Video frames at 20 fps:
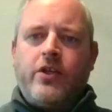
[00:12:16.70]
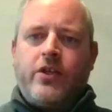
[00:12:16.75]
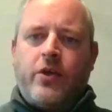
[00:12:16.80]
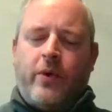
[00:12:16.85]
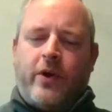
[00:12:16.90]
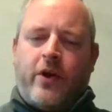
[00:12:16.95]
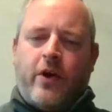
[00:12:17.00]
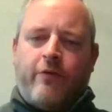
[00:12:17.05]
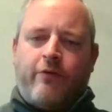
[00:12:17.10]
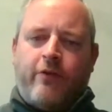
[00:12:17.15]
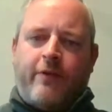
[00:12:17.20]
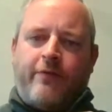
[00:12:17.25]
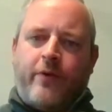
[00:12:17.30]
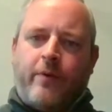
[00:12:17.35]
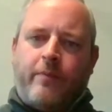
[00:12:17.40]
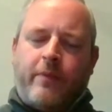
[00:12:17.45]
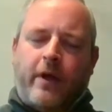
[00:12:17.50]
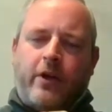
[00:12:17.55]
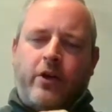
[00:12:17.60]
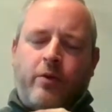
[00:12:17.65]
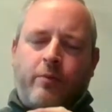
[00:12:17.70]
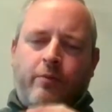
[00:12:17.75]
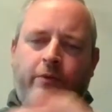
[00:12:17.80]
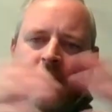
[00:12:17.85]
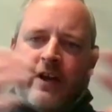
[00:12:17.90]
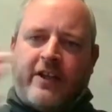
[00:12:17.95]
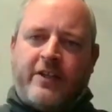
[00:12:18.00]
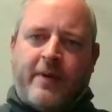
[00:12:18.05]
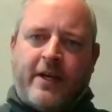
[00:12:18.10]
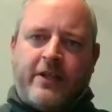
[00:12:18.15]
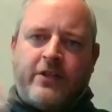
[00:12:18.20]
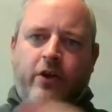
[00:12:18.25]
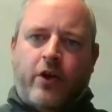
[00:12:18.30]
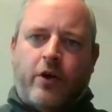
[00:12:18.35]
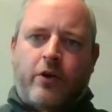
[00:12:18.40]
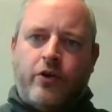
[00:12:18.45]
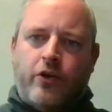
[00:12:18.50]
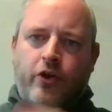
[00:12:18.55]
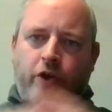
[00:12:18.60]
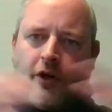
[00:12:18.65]
So we cover it from a number of aspects. So
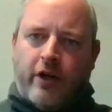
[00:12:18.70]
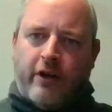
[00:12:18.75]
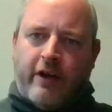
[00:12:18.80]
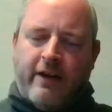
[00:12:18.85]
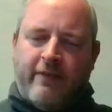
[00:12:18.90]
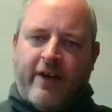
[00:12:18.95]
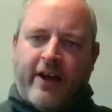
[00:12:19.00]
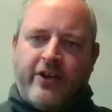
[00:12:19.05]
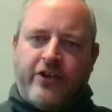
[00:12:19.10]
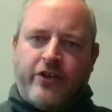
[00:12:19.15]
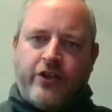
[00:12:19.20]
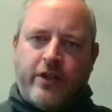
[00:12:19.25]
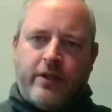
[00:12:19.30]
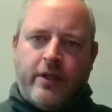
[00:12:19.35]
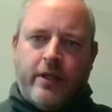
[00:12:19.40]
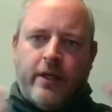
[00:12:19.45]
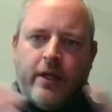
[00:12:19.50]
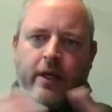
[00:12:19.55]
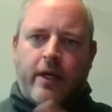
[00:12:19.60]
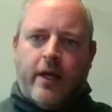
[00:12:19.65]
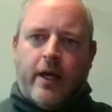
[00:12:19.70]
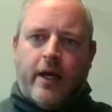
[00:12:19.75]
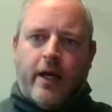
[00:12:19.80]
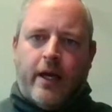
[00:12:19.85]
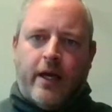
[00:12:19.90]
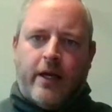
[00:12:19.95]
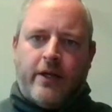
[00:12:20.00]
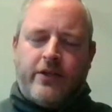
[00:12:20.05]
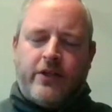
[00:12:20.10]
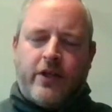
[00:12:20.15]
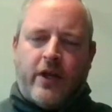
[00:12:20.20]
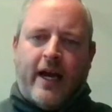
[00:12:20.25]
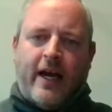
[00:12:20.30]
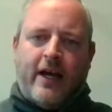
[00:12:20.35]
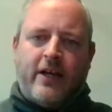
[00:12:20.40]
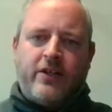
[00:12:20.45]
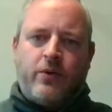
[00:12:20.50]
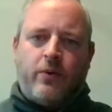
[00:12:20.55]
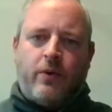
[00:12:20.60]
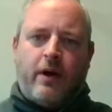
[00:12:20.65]
you've got nuclear innovation. So
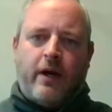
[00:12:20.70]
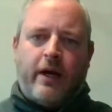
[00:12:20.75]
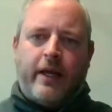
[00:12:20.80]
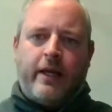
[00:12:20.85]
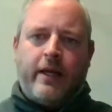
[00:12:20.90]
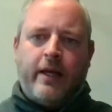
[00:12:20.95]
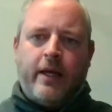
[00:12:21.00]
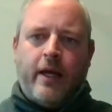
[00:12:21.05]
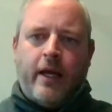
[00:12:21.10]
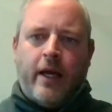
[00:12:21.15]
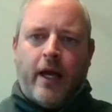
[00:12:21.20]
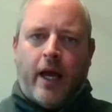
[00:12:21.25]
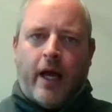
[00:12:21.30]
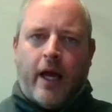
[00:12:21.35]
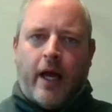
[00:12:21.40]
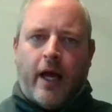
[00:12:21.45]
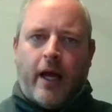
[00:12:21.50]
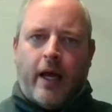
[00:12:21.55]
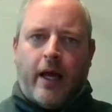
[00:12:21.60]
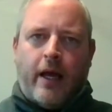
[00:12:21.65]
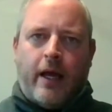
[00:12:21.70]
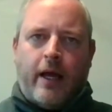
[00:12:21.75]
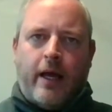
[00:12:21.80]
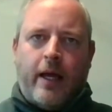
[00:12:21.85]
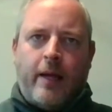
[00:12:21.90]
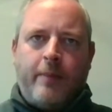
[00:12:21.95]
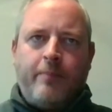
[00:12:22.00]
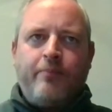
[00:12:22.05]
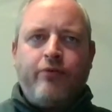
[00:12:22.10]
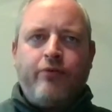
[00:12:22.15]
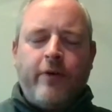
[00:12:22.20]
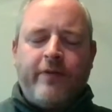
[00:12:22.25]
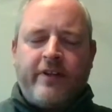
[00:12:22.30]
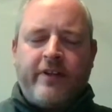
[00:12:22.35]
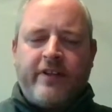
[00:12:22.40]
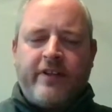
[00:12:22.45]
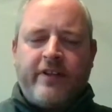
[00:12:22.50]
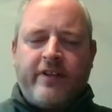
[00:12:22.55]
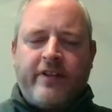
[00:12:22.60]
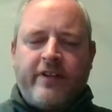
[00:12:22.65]
how do I
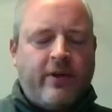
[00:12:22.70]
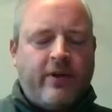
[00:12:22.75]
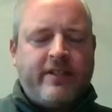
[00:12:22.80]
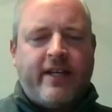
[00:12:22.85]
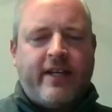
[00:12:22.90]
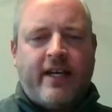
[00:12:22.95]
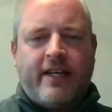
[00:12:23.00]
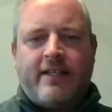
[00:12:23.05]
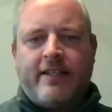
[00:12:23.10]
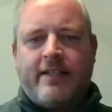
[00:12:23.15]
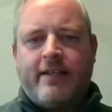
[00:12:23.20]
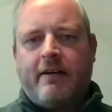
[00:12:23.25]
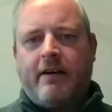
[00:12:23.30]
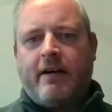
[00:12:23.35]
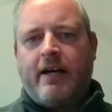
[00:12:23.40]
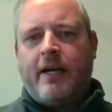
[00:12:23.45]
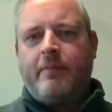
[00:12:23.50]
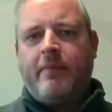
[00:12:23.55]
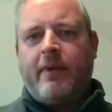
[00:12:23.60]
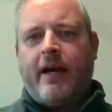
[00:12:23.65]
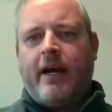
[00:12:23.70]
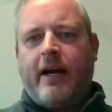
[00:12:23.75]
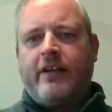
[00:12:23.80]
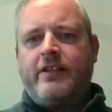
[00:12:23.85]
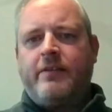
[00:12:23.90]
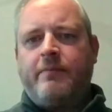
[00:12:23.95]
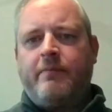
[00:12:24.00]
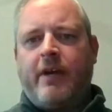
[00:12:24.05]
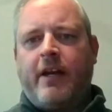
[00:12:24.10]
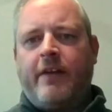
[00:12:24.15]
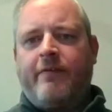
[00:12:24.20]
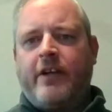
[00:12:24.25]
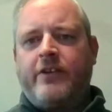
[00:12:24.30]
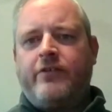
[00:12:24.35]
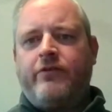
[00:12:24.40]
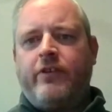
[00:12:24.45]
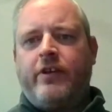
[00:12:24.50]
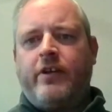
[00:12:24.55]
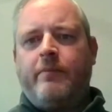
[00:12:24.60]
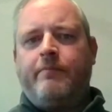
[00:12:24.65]
improve the techniques? How do I take time out of
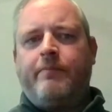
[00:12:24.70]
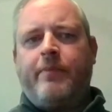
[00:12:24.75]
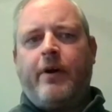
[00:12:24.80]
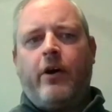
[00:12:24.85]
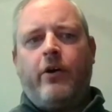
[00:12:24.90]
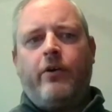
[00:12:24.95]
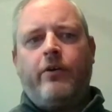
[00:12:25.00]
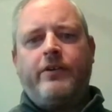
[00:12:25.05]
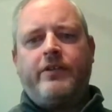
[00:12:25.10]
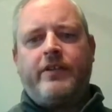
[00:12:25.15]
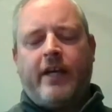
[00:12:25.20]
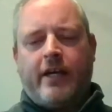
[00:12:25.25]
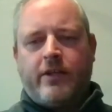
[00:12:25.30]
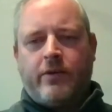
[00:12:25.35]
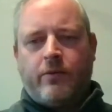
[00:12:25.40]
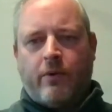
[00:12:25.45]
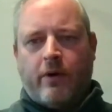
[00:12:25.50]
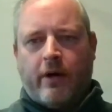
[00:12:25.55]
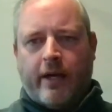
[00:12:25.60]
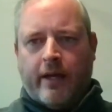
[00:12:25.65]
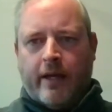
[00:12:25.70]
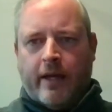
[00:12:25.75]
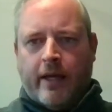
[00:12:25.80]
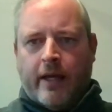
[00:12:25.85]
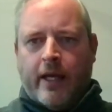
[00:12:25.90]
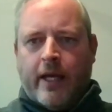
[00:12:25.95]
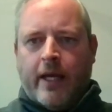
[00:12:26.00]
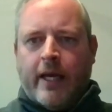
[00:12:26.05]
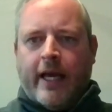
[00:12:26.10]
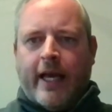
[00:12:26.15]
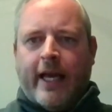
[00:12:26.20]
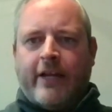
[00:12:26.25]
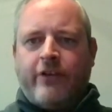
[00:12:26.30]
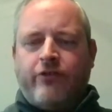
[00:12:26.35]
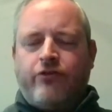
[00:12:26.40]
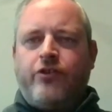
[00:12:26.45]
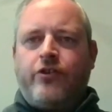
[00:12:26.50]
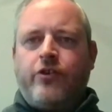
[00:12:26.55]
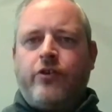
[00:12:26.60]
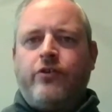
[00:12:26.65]
manufacturing components? How do I
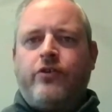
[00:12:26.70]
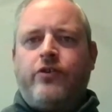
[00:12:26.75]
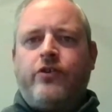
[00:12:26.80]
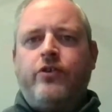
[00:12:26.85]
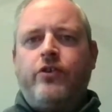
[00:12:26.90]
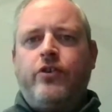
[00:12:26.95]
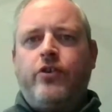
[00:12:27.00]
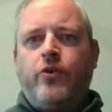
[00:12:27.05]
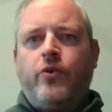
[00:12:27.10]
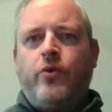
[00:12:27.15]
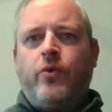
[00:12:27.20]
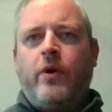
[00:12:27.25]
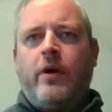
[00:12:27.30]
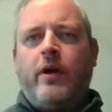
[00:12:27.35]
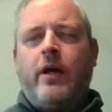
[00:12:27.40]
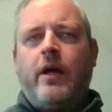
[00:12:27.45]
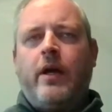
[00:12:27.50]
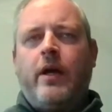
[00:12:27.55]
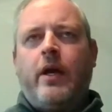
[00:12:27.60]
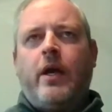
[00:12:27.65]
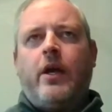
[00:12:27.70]
introduce new,